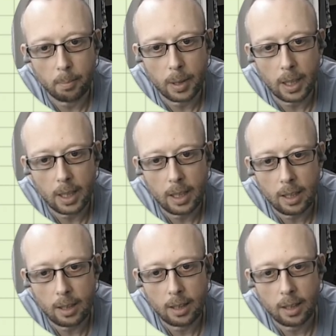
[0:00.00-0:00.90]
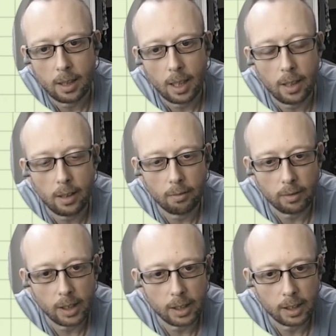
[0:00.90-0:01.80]
B, and the
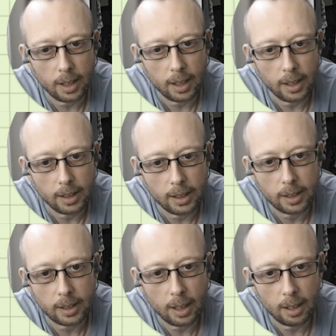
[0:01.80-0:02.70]
reason is